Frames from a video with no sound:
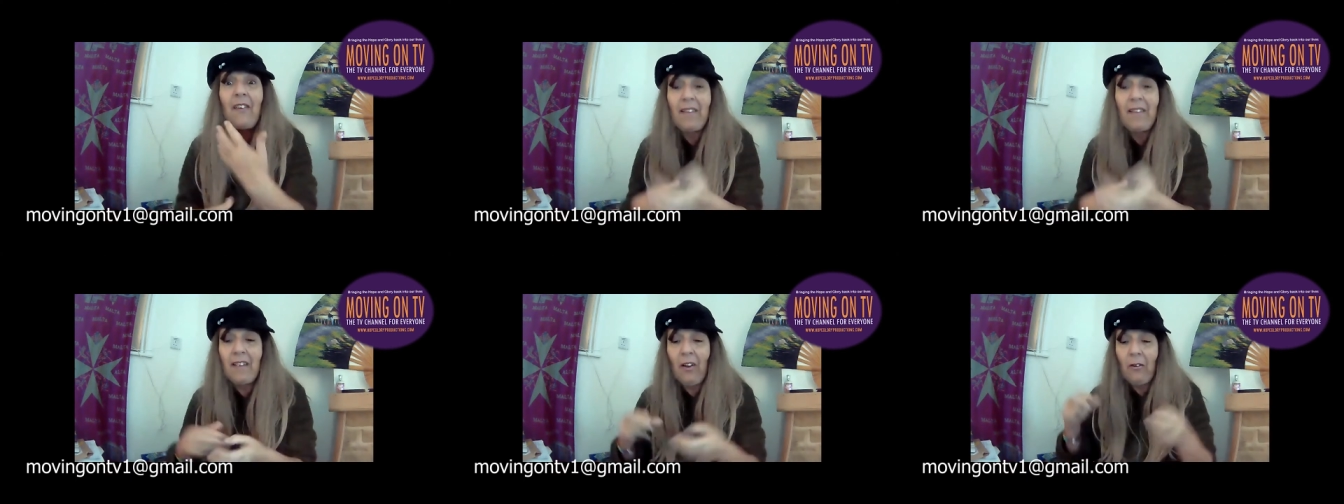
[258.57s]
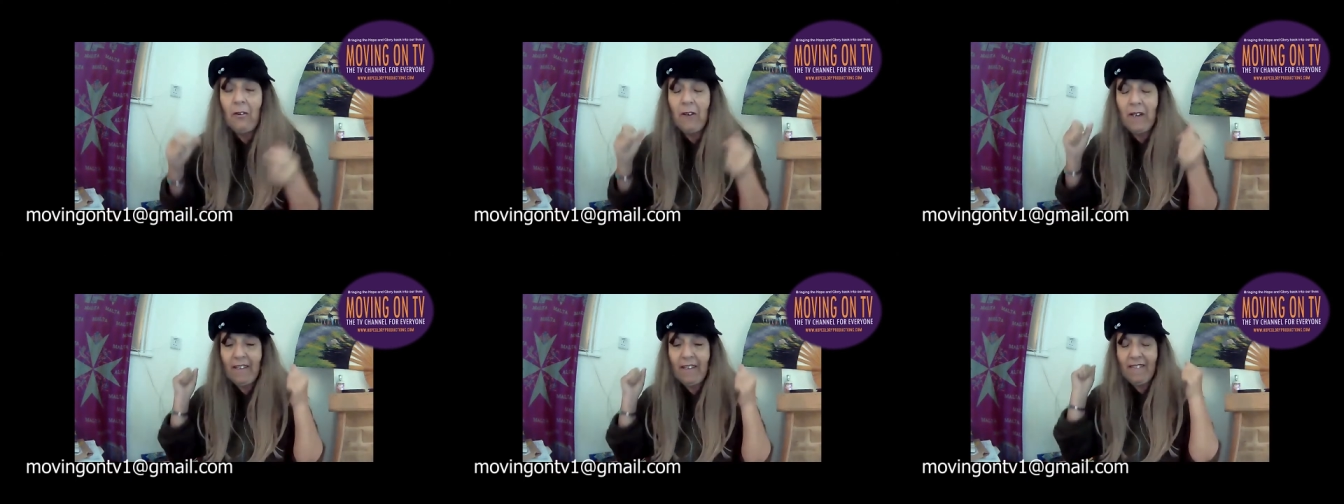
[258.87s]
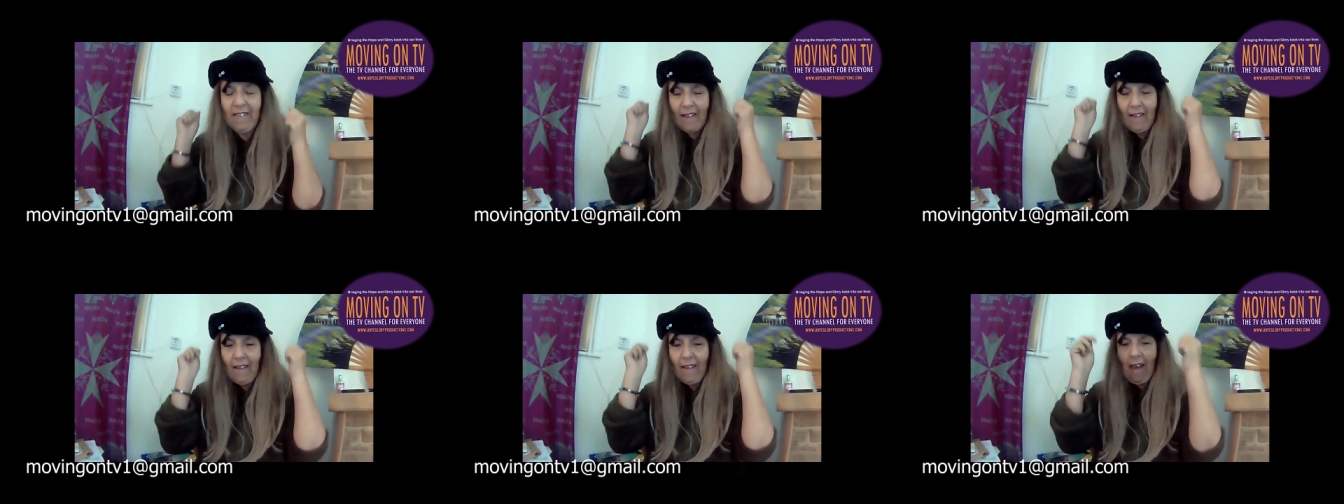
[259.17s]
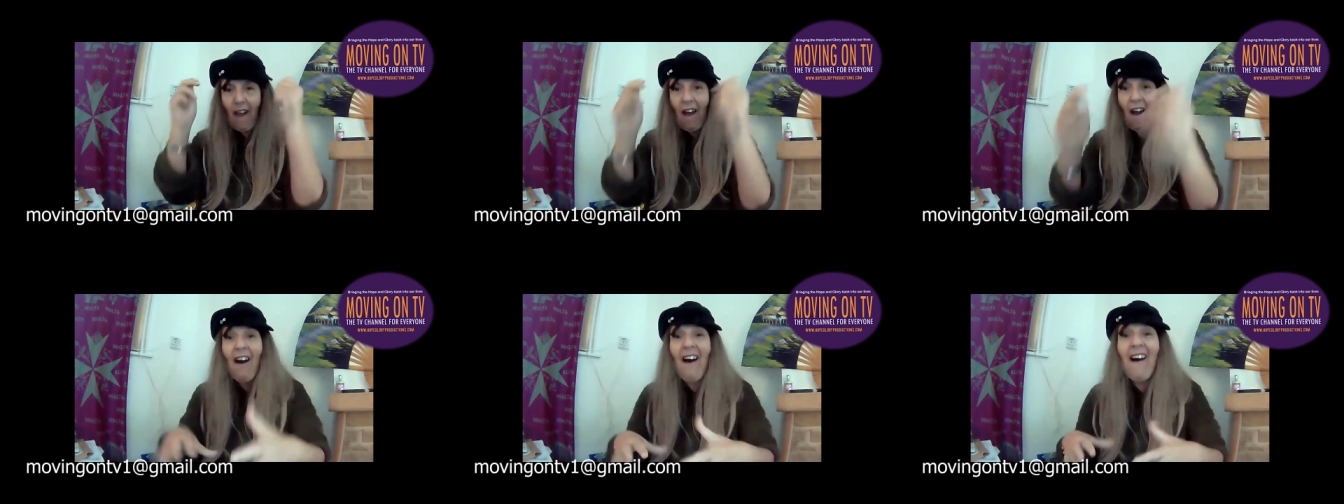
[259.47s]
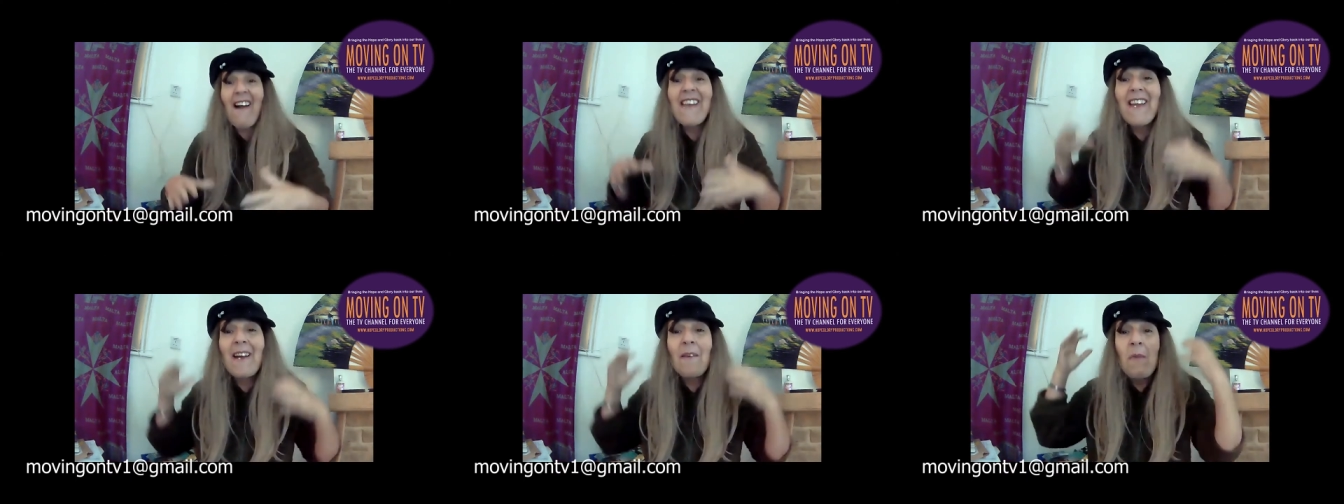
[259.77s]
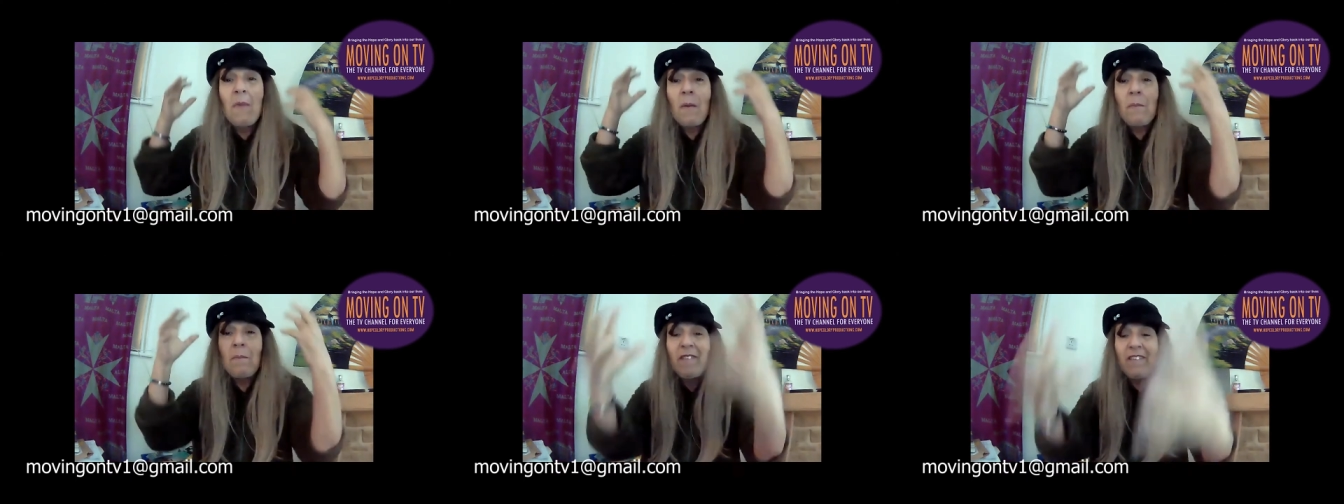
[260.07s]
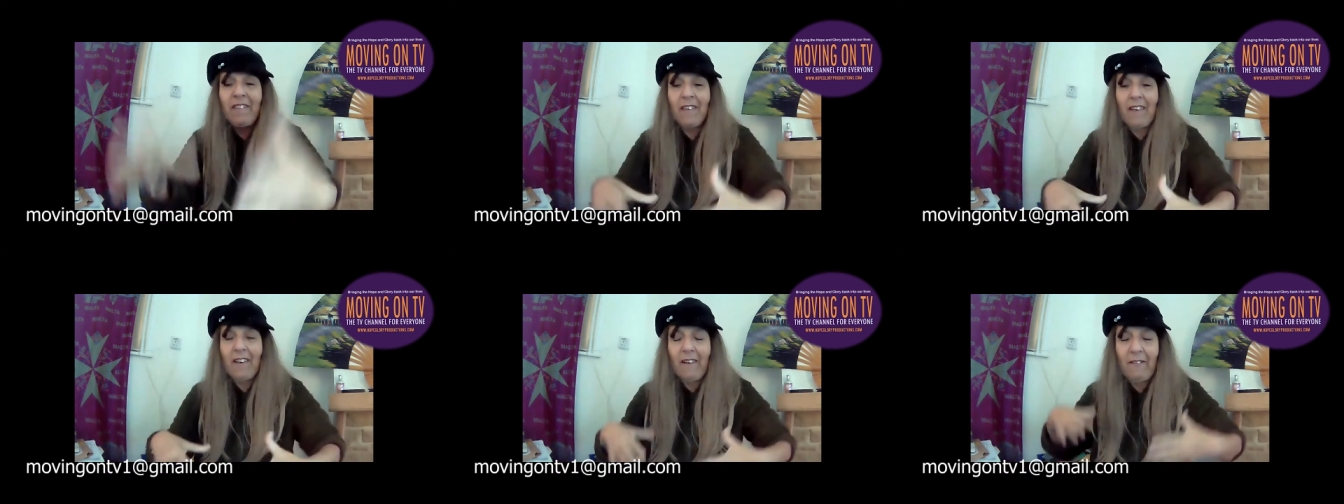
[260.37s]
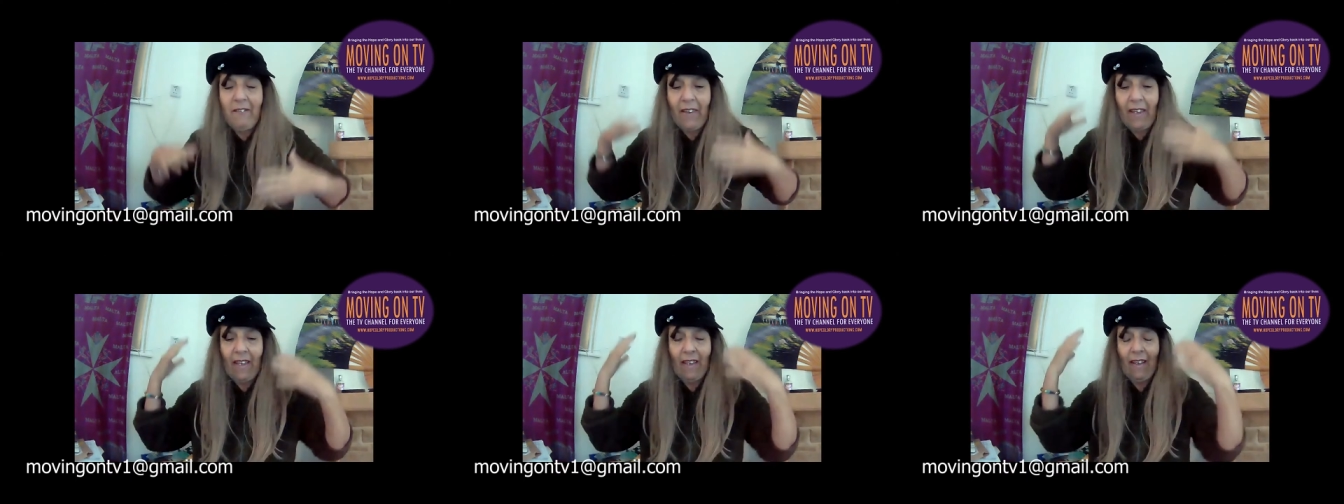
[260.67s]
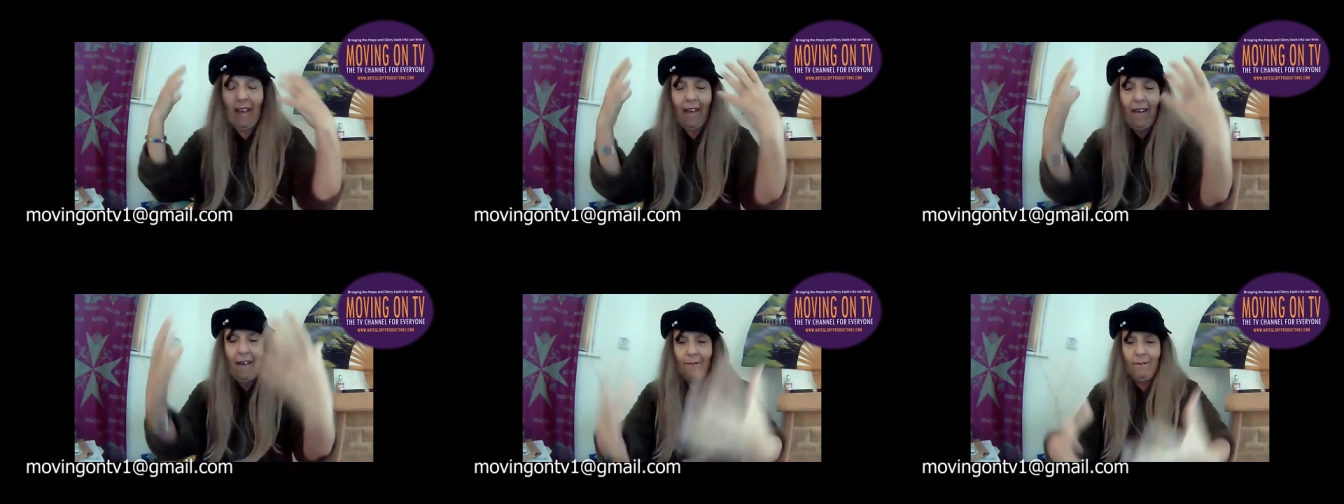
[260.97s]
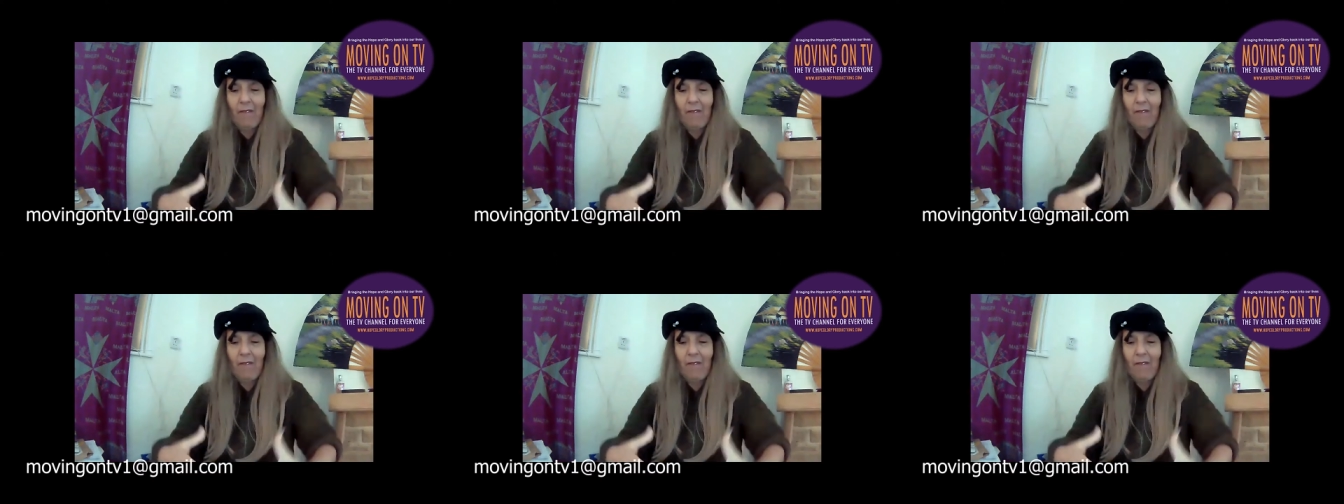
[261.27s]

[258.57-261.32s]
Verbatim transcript: And Lauren is, I am observing